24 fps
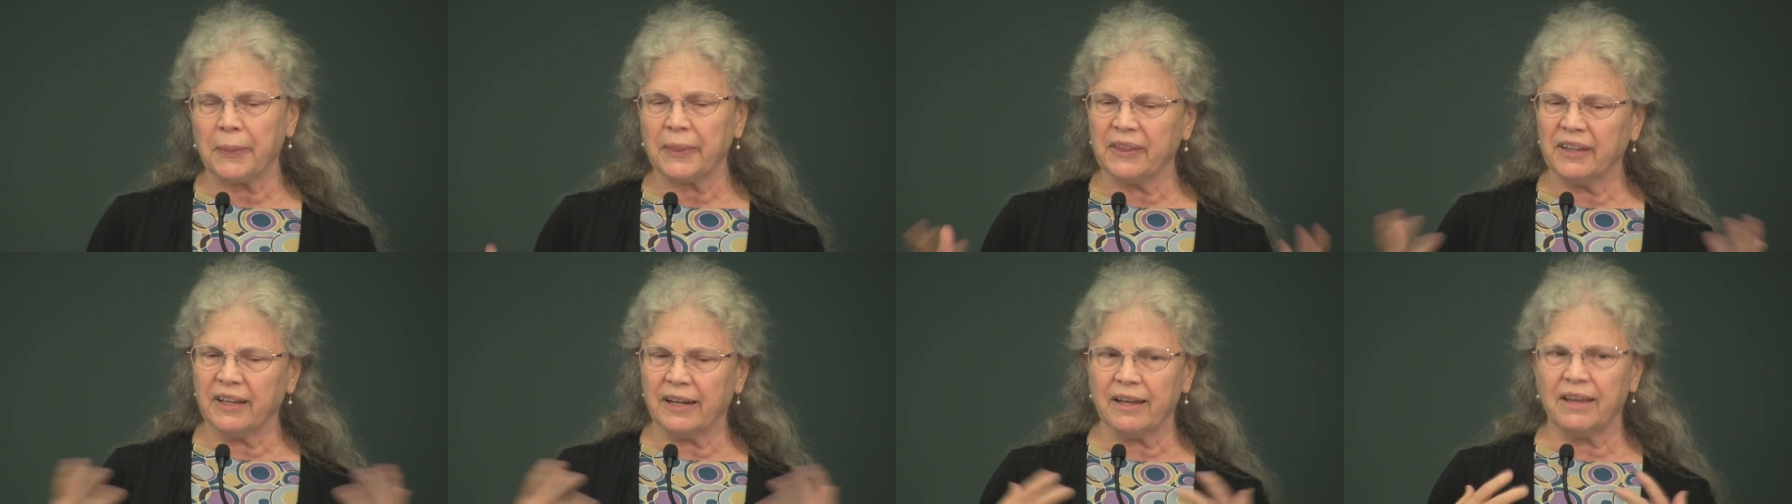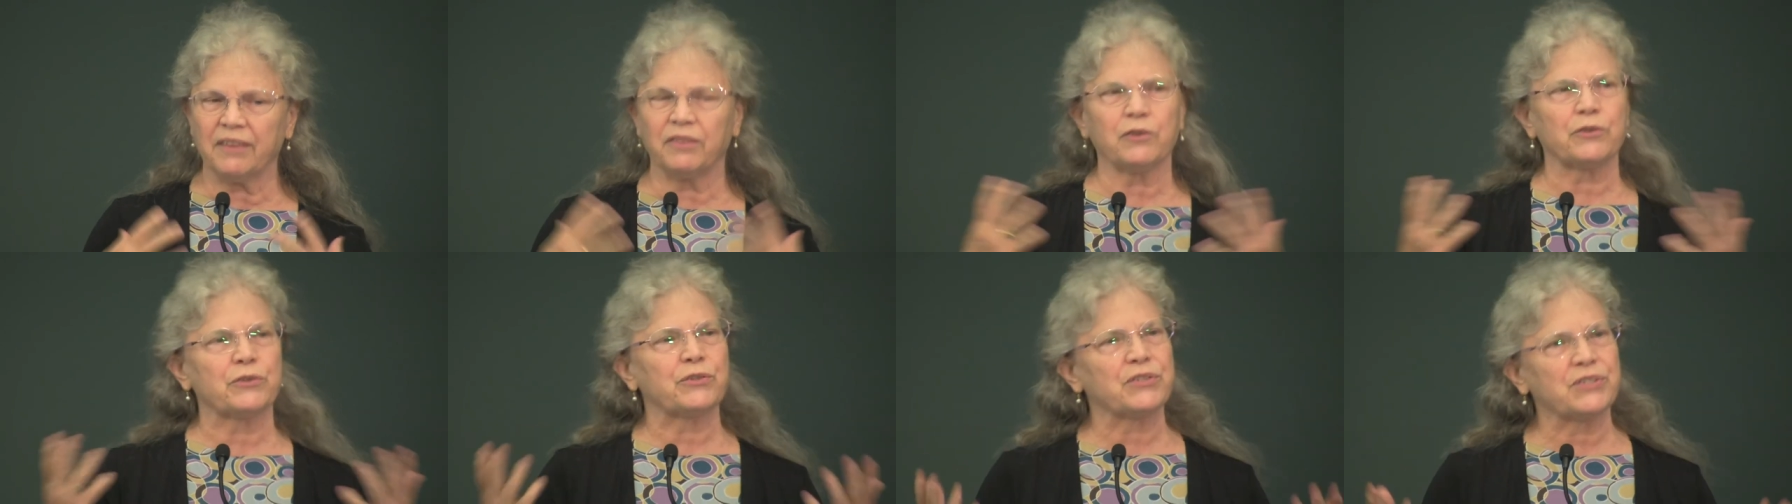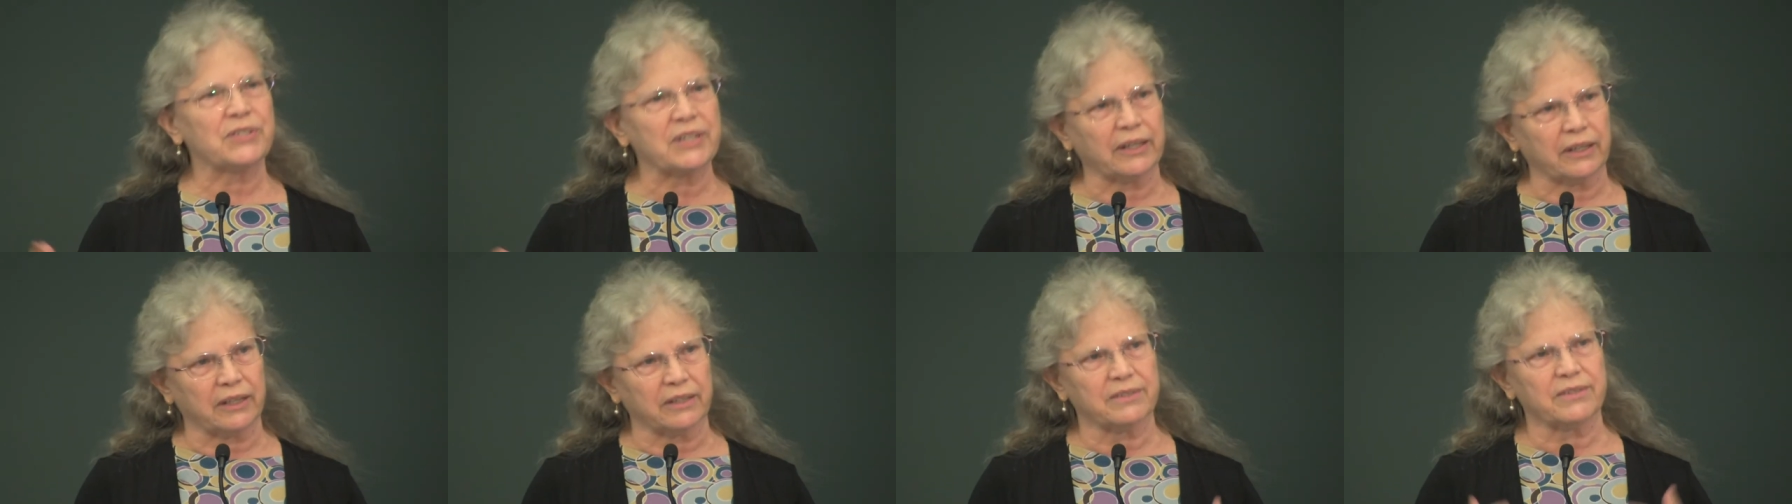that others
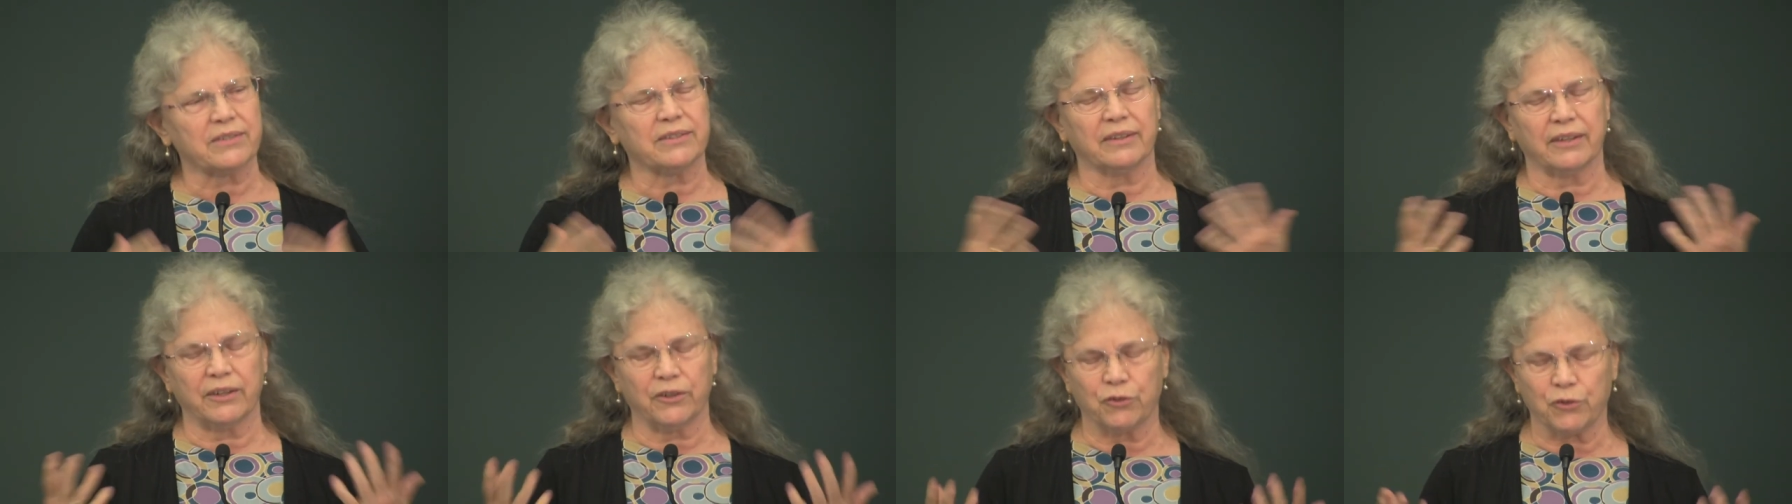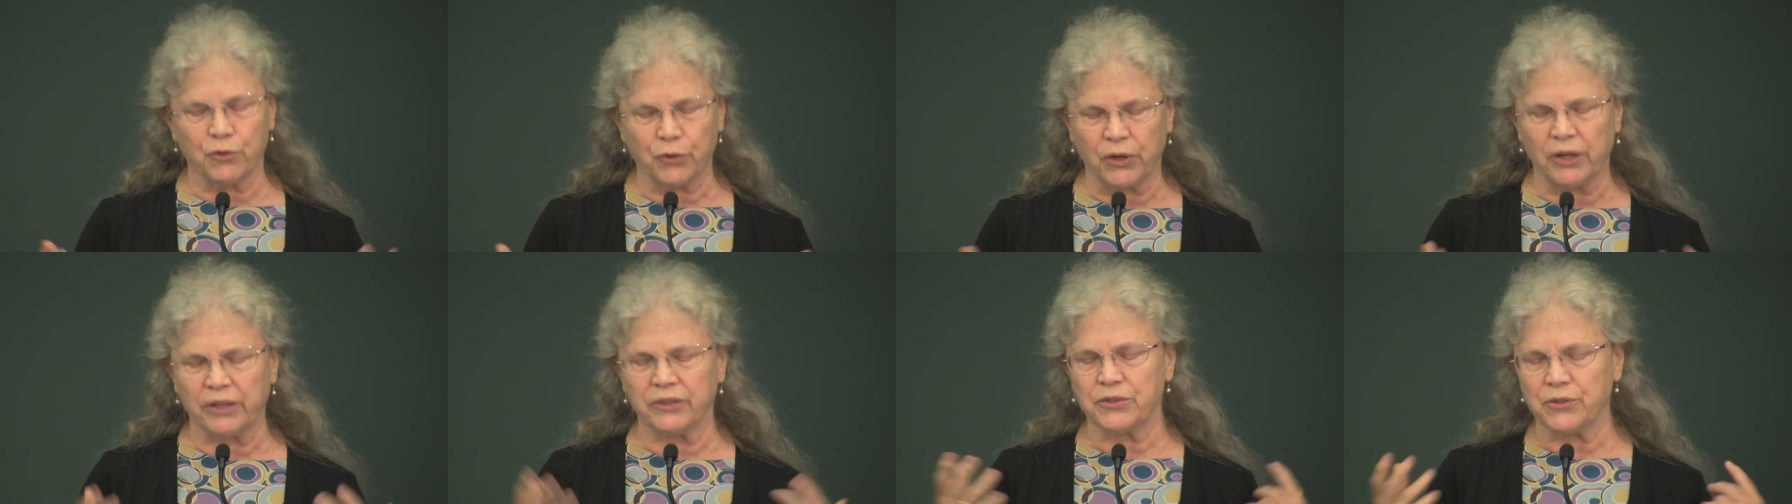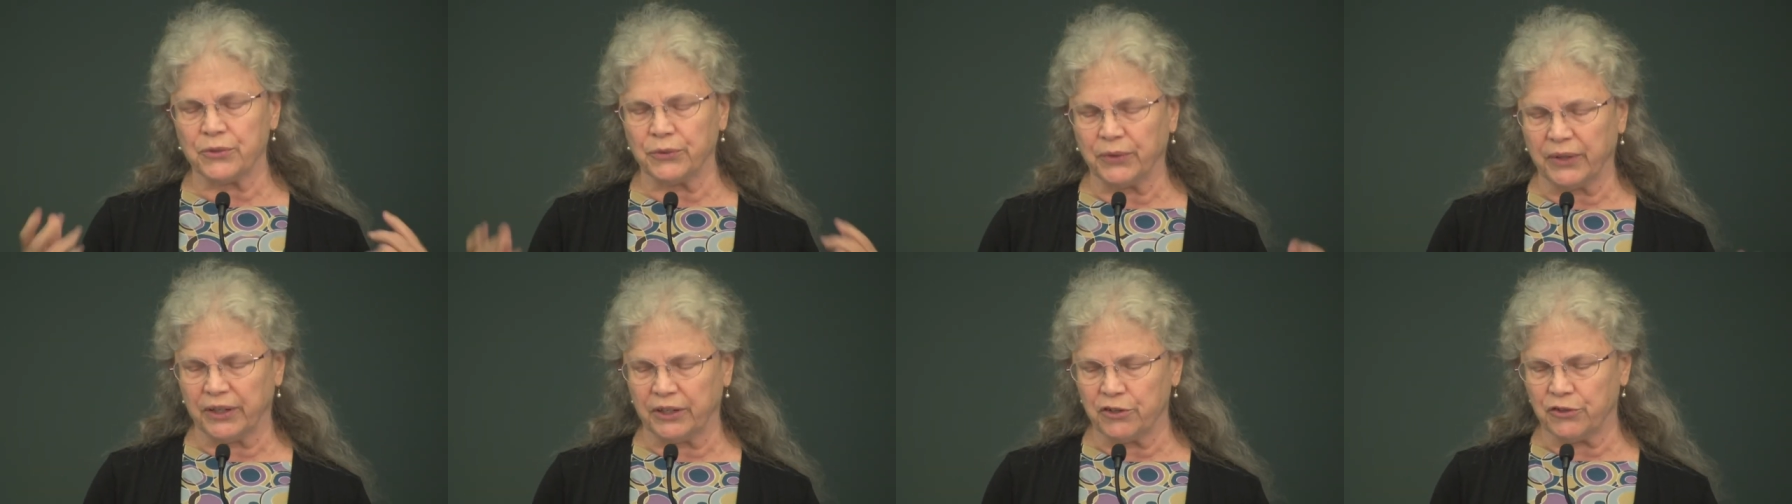sense and they're drawn
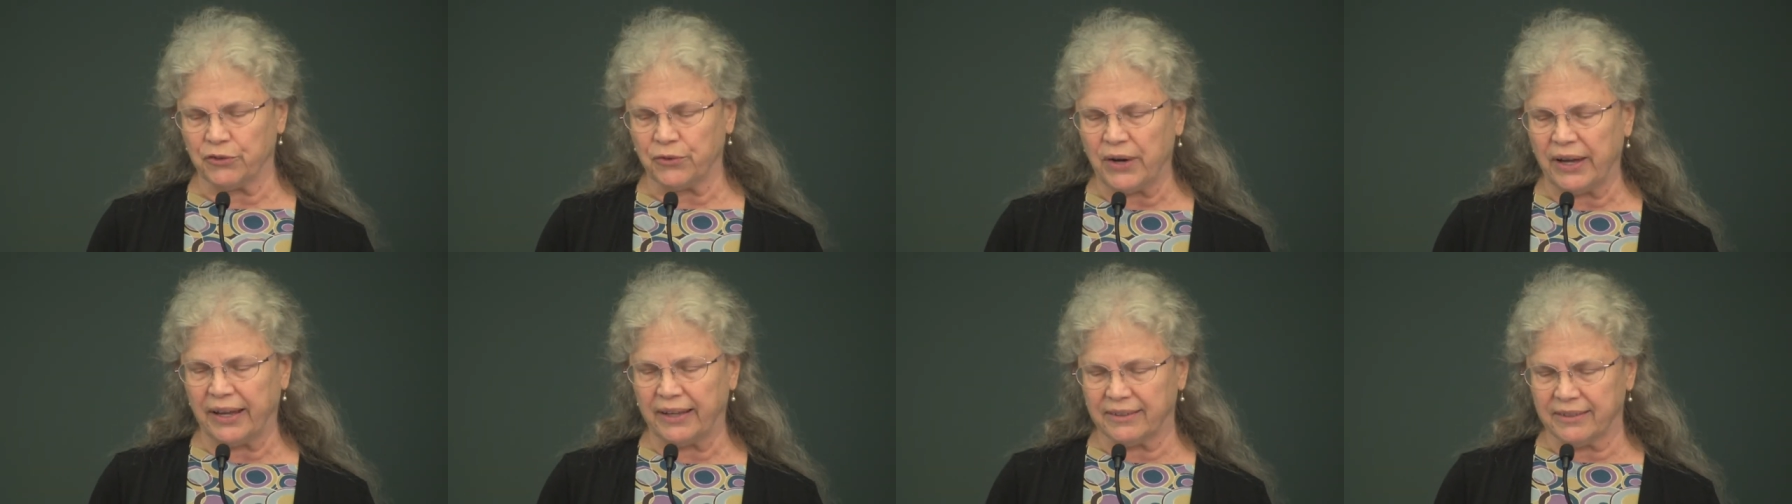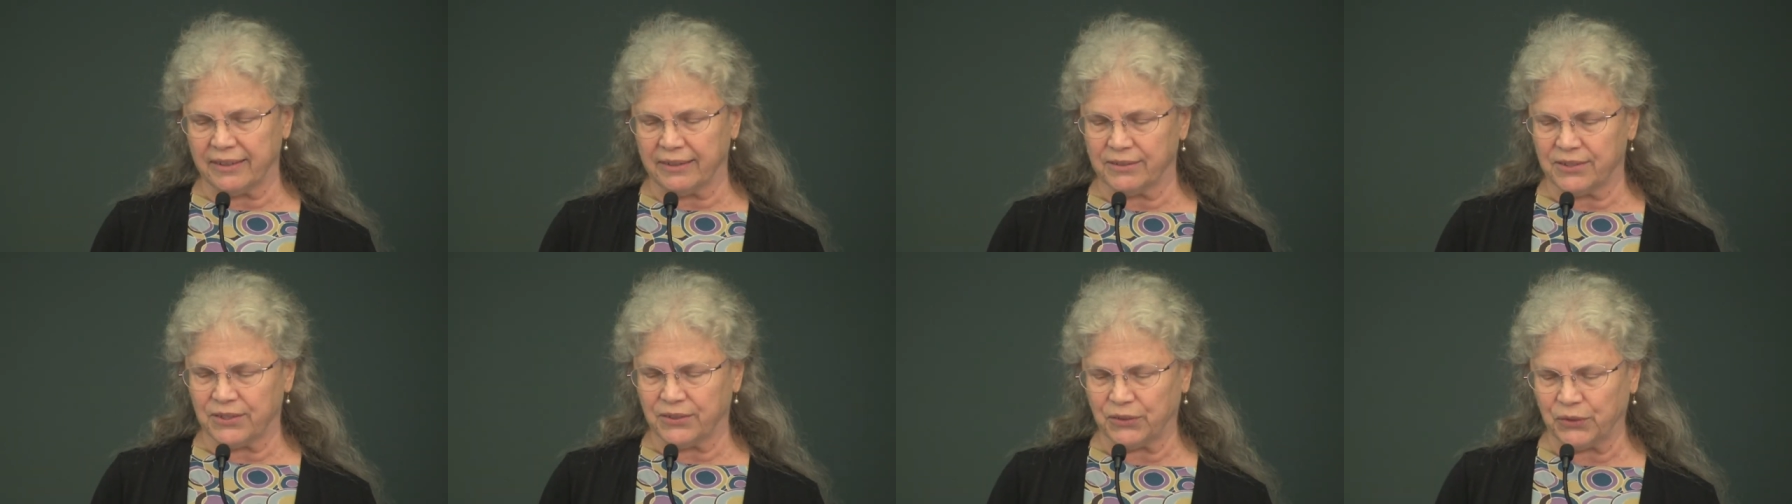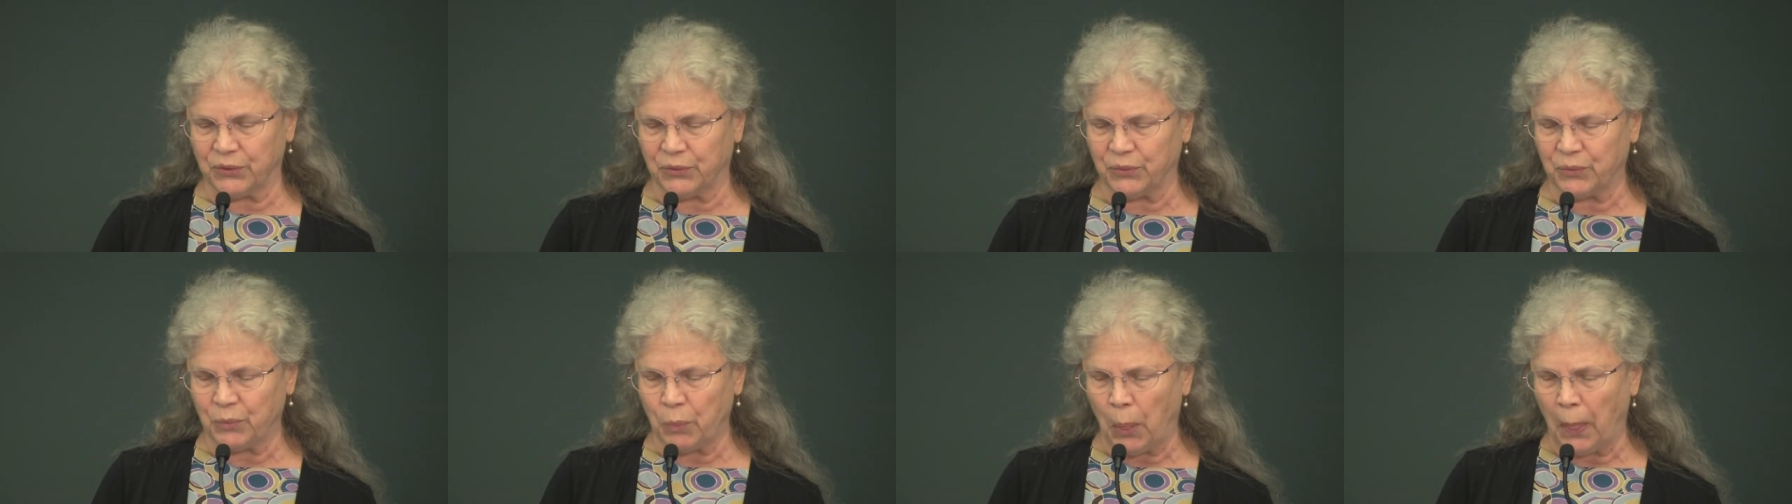to and attracted
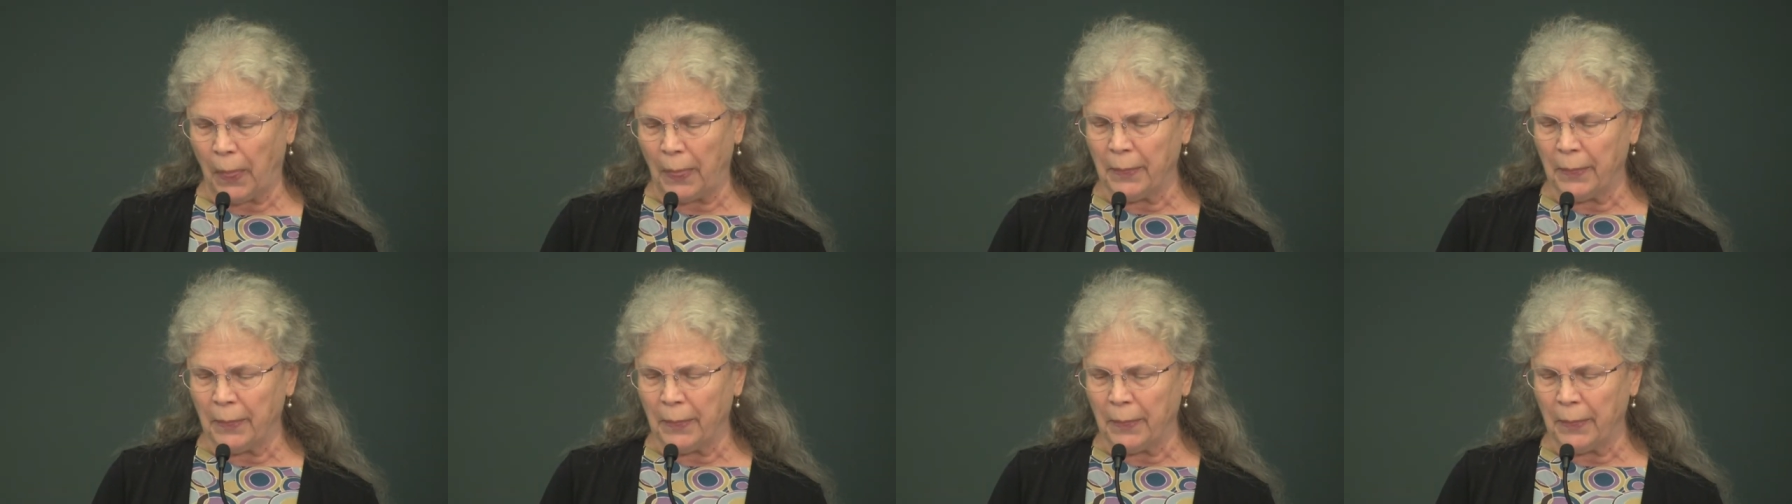to.